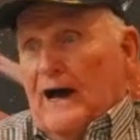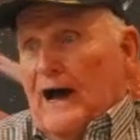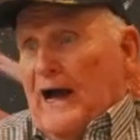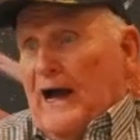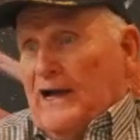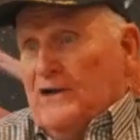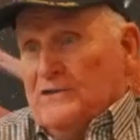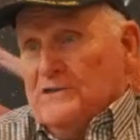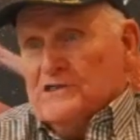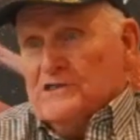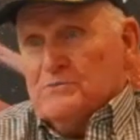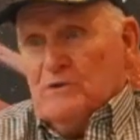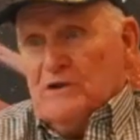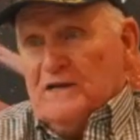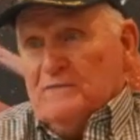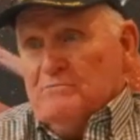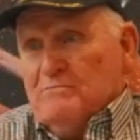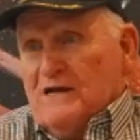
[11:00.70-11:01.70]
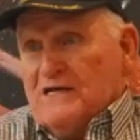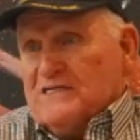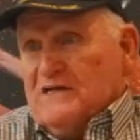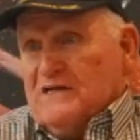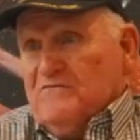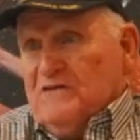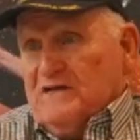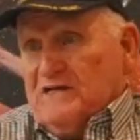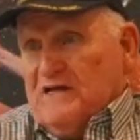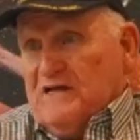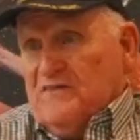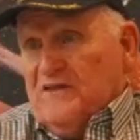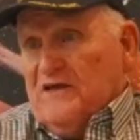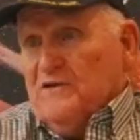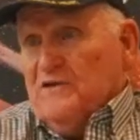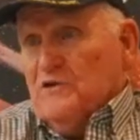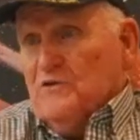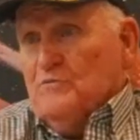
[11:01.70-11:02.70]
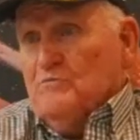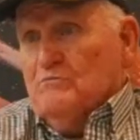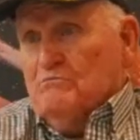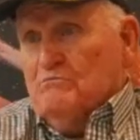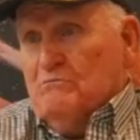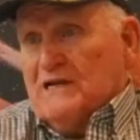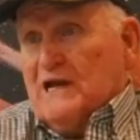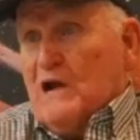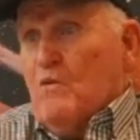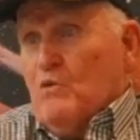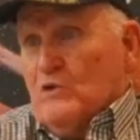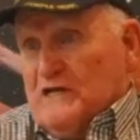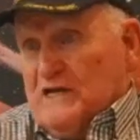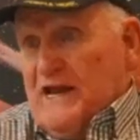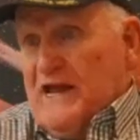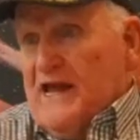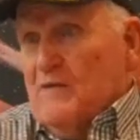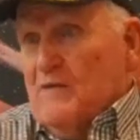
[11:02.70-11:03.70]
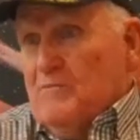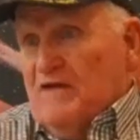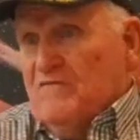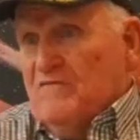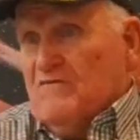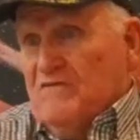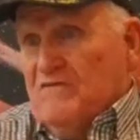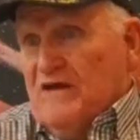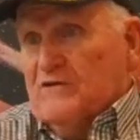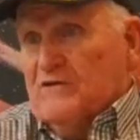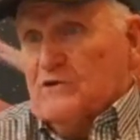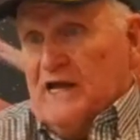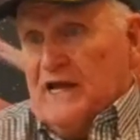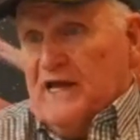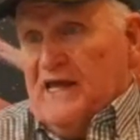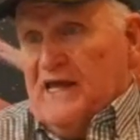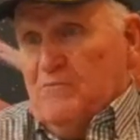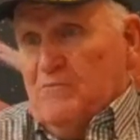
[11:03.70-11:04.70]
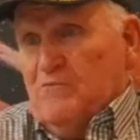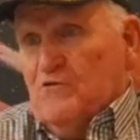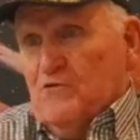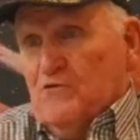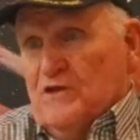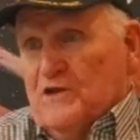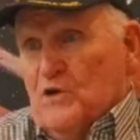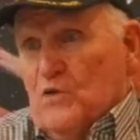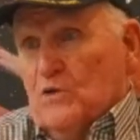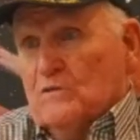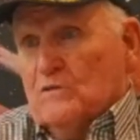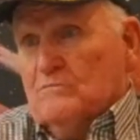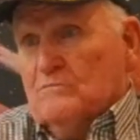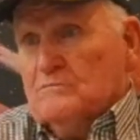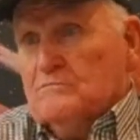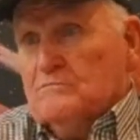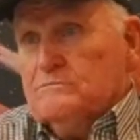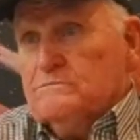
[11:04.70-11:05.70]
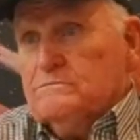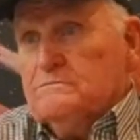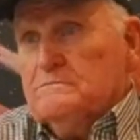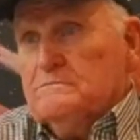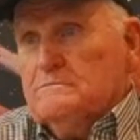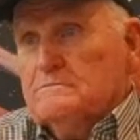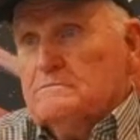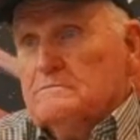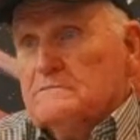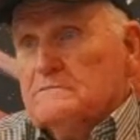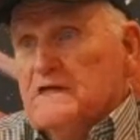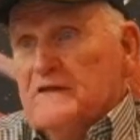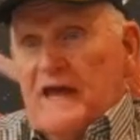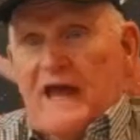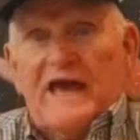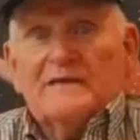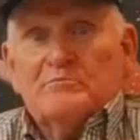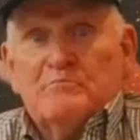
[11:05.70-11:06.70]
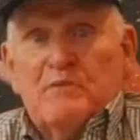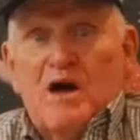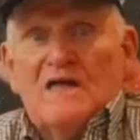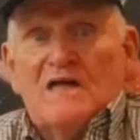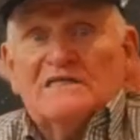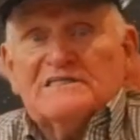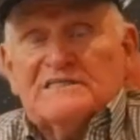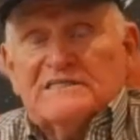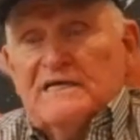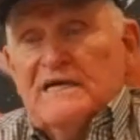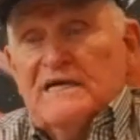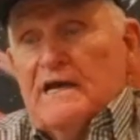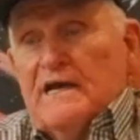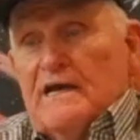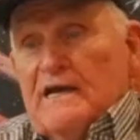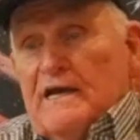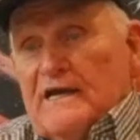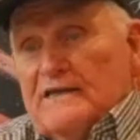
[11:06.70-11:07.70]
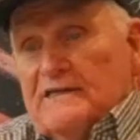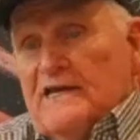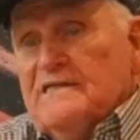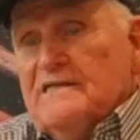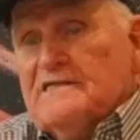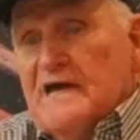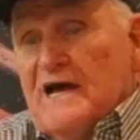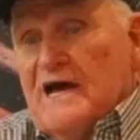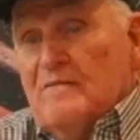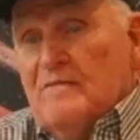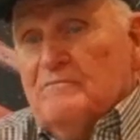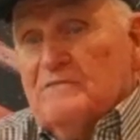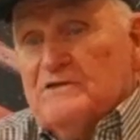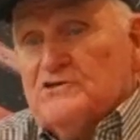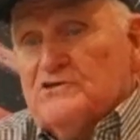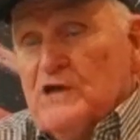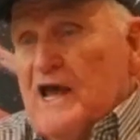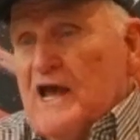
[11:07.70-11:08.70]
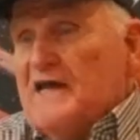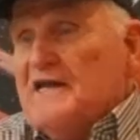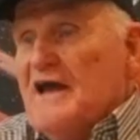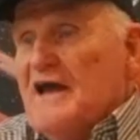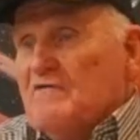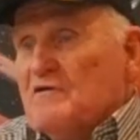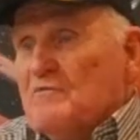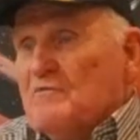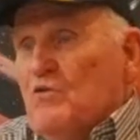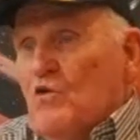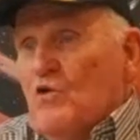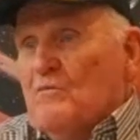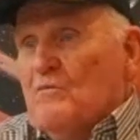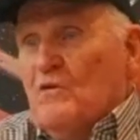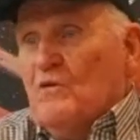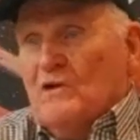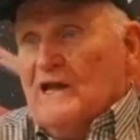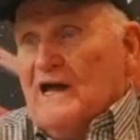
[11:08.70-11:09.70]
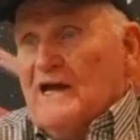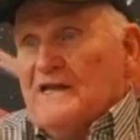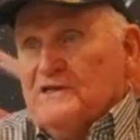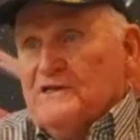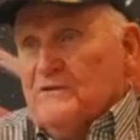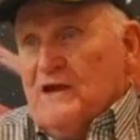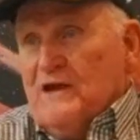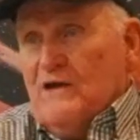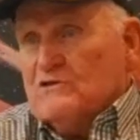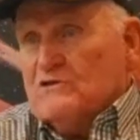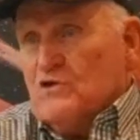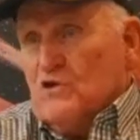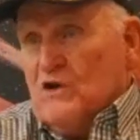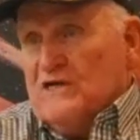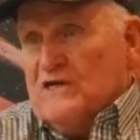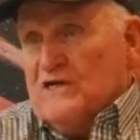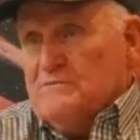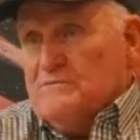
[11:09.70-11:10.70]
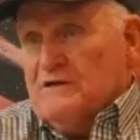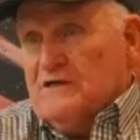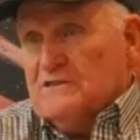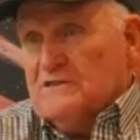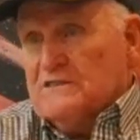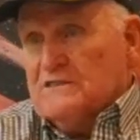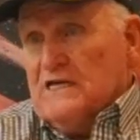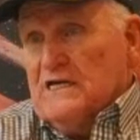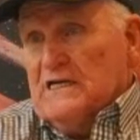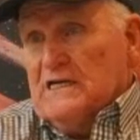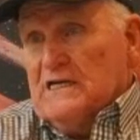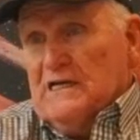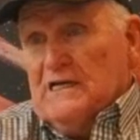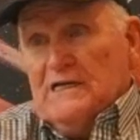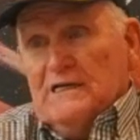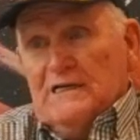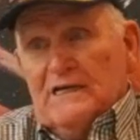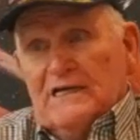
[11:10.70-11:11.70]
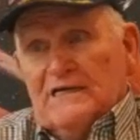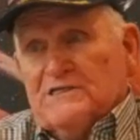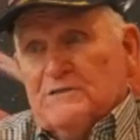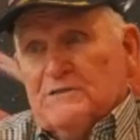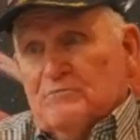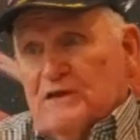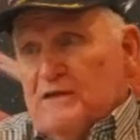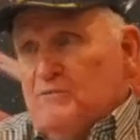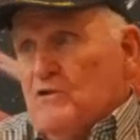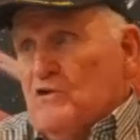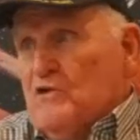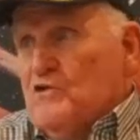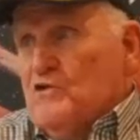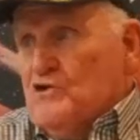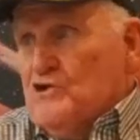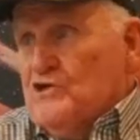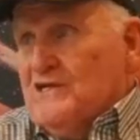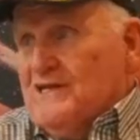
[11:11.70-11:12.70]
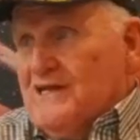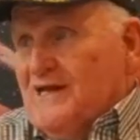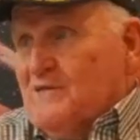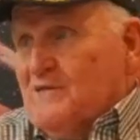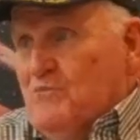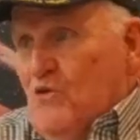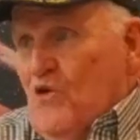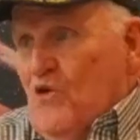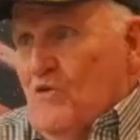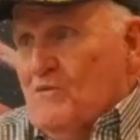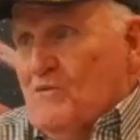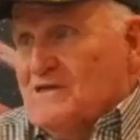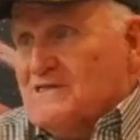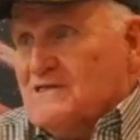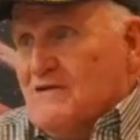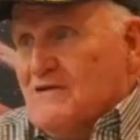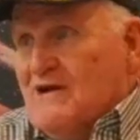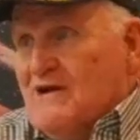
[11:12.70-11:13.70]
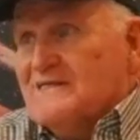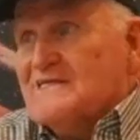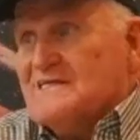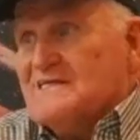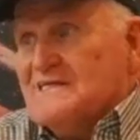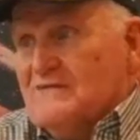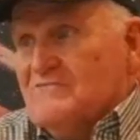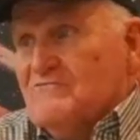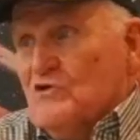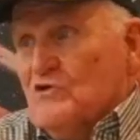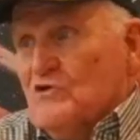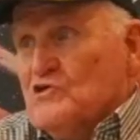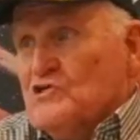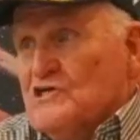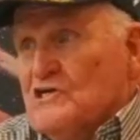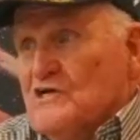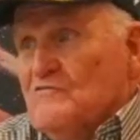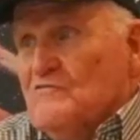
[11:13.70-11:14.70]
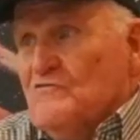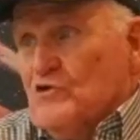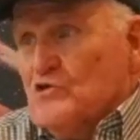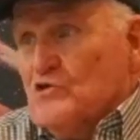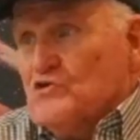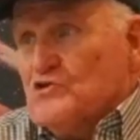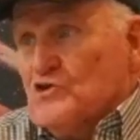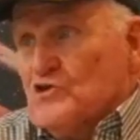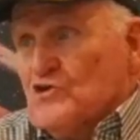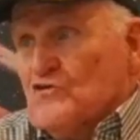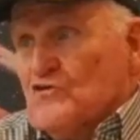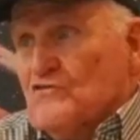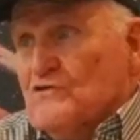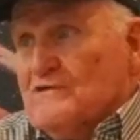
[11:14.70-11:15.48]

I couldn't spread myself any thinner, but I wanted to help every veteran that came through the door. And they had a policy at that time that you had to have an appointment. Well, I knew that was crazy because there's some people who couldn't get appointments. So I just said, first come, first serve.